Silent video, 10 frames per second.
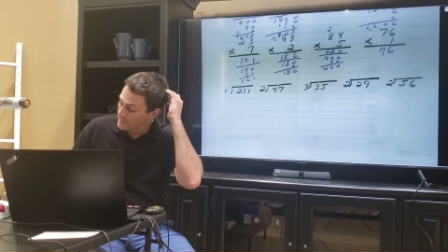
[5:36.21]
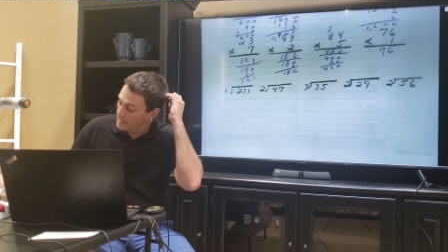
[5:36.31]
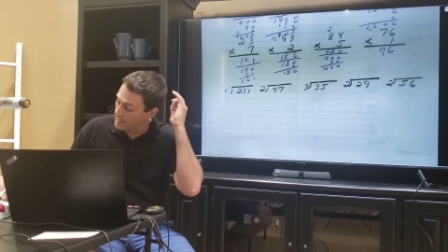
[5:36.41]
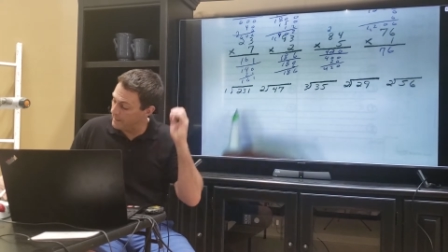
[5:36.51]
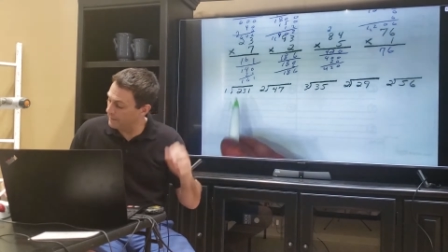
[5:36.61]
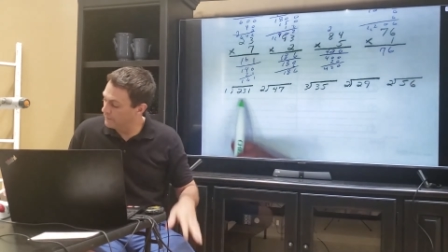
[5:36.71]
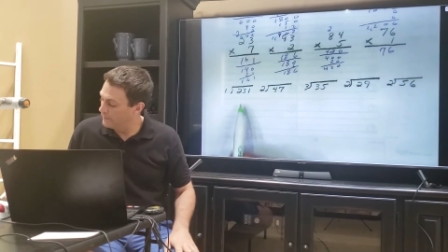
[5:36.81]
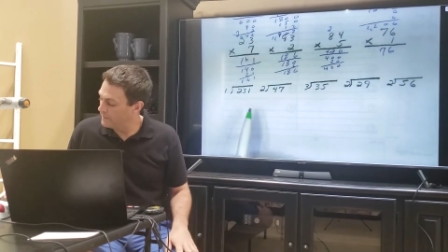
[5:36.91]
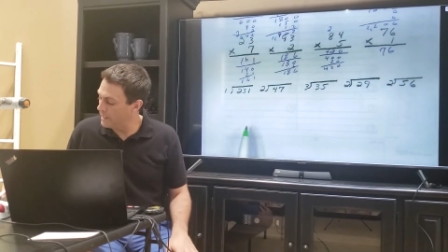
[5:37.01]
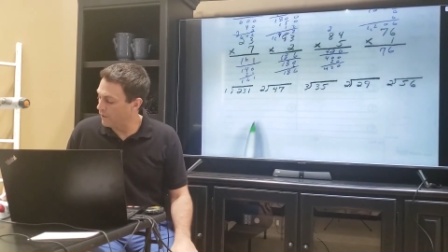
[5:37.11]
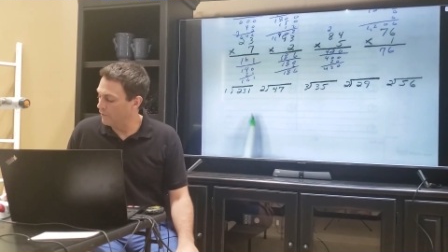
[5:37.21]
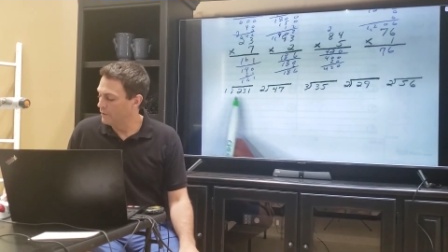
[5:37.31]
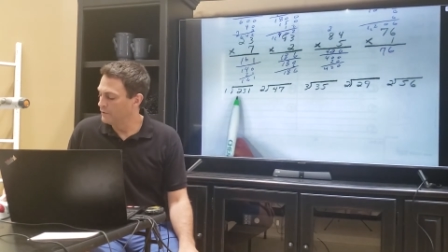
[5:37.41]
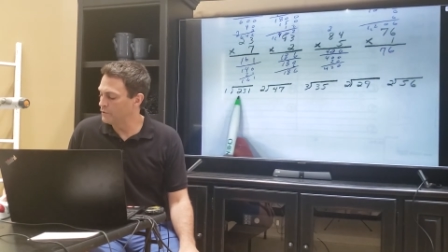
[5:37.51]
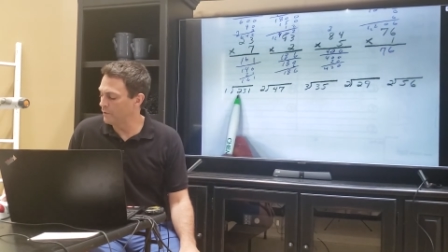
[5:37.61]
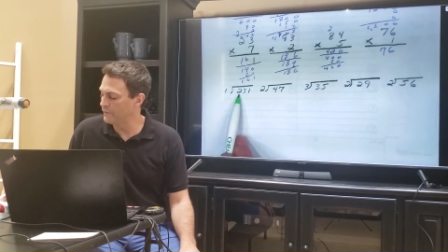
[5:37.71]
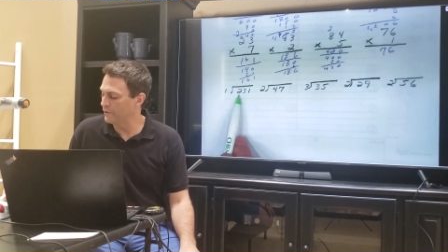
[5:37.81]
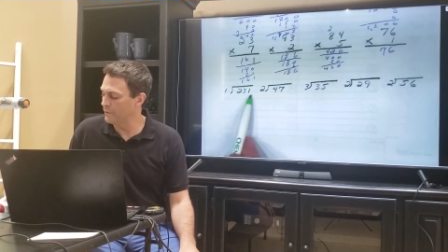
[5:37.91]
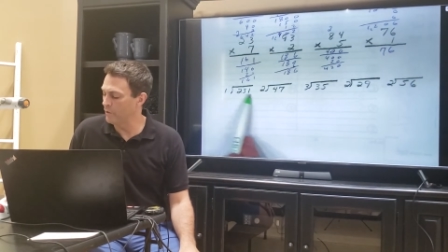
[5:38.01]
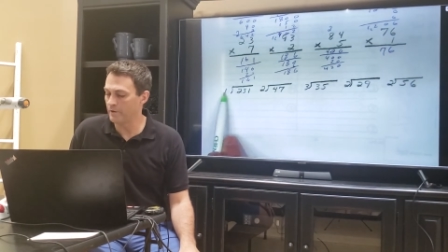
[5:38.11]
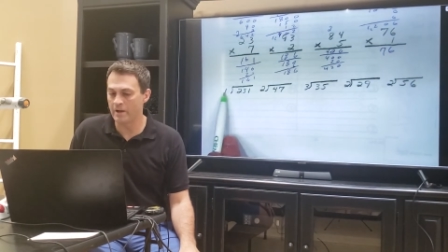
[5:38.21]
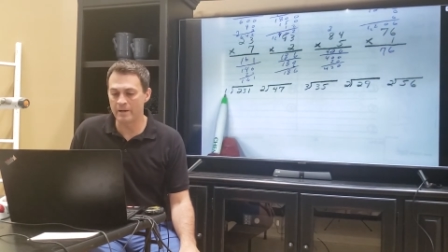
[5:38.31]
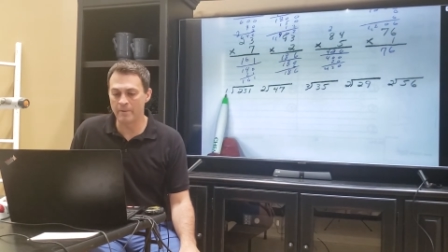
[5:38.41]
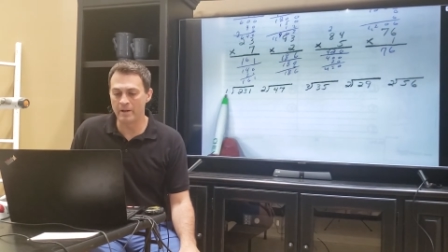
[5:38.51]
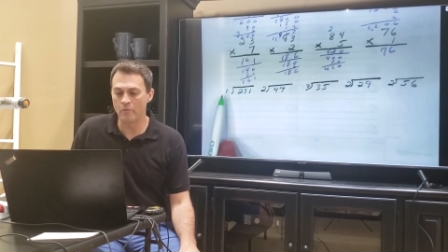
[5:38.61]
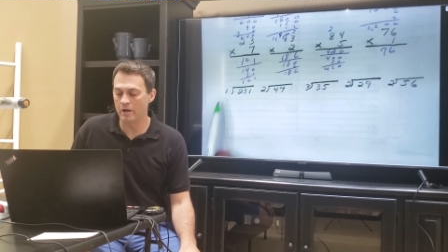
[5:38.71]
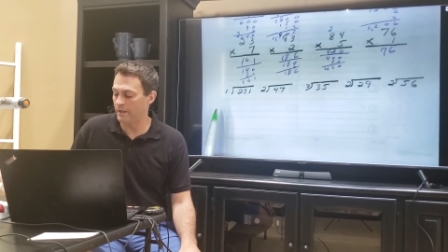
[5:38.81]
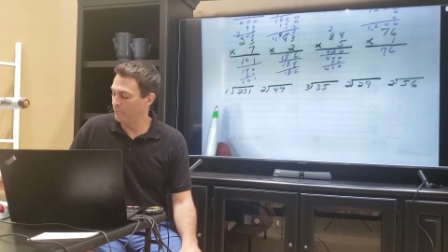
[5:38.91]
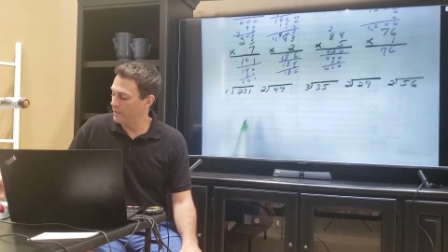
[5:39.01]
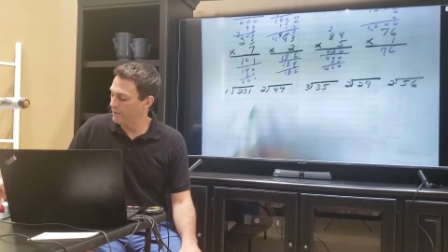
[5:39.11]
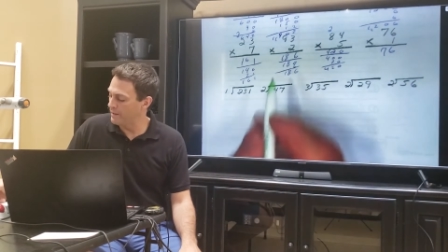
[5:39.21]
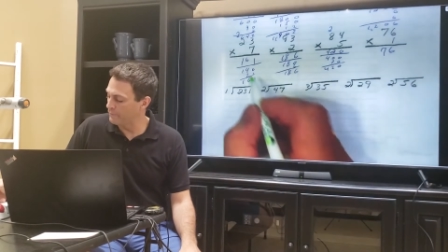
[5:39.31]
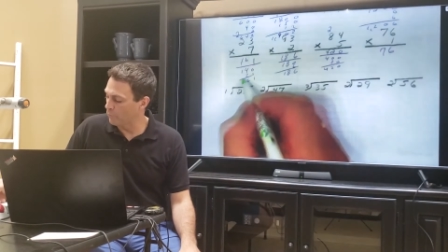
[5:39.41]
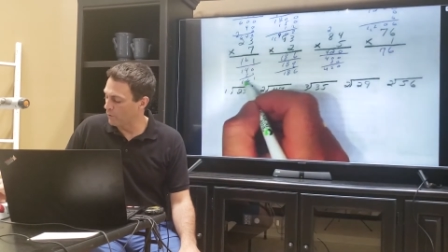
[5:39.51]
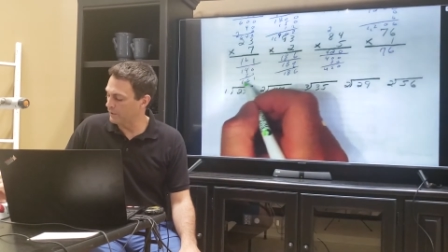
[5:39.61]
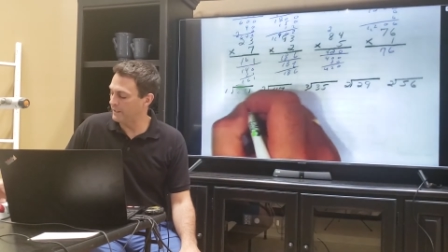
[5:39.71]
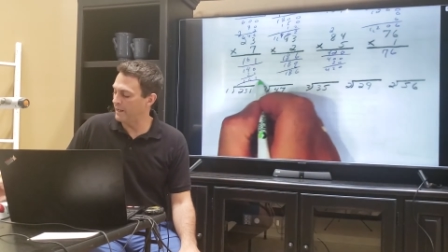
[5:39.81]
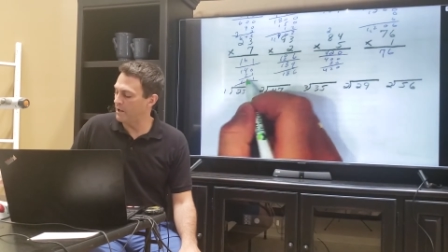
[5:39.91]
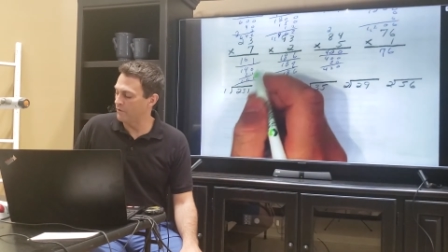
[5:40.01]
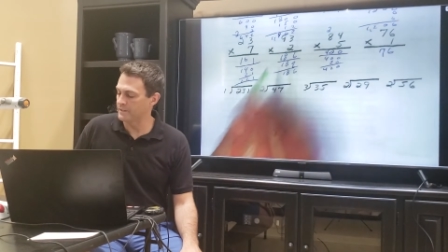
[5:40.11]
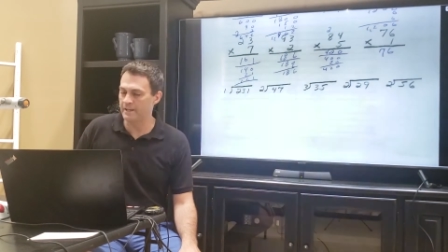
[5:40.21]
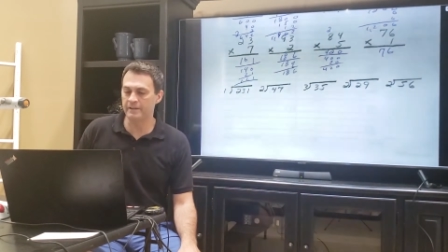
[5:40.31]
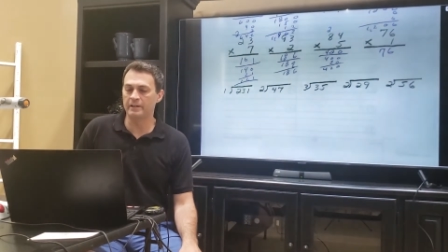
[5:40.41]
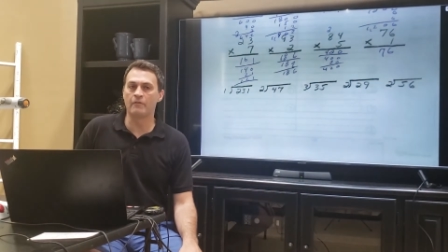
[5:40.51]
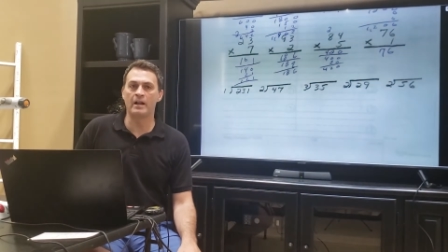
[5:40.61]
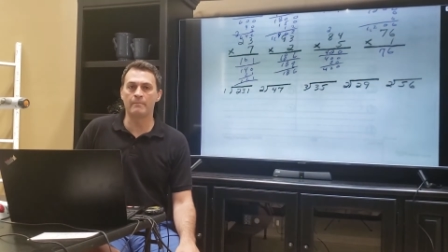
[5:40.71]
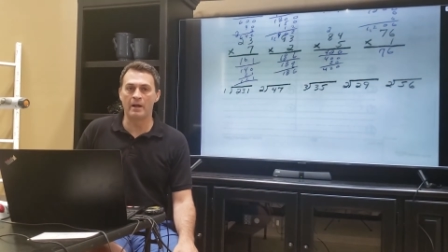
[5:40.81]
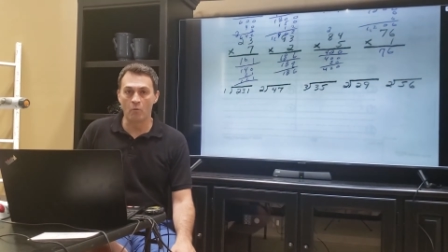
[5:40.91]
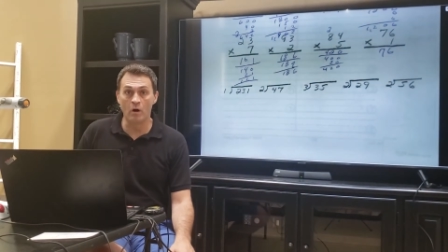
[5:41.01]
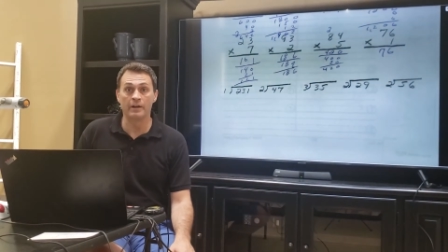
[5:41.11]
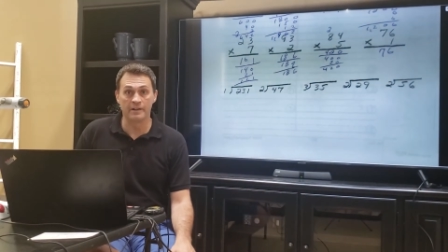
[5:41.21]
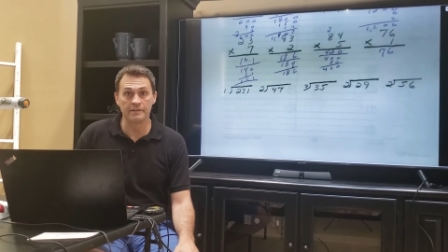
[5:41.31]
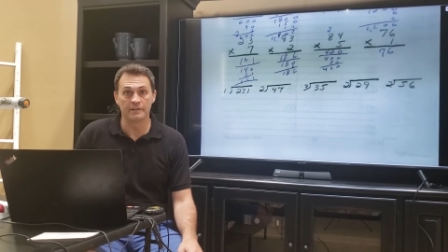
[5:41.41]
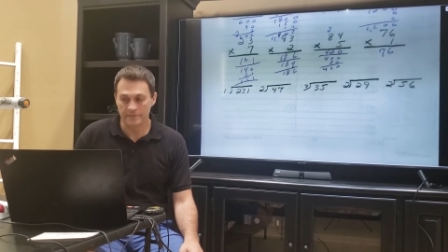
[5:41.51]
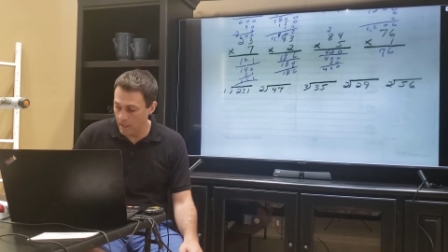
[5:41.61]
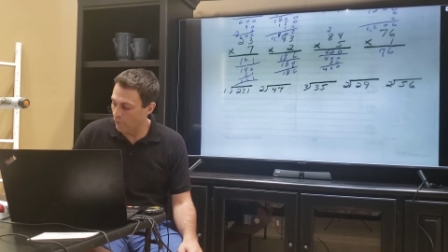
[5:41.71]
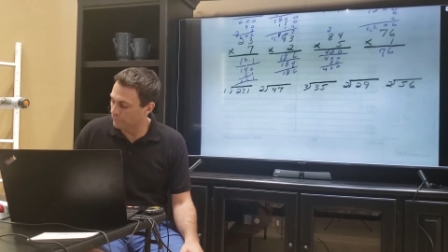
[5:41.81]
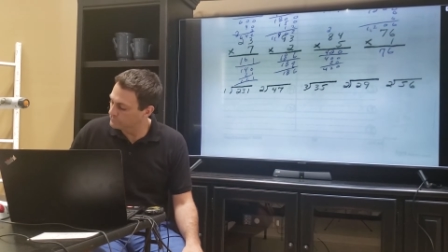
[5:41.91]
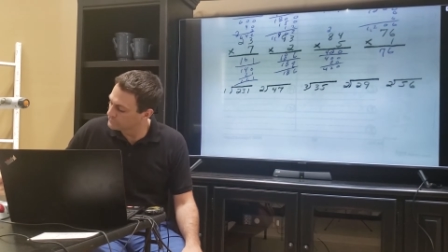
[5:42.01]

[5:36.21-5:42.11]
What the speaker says: Alright, now 231 divided by 1, we don't even have to work that out. So anything divided by 1 is itself.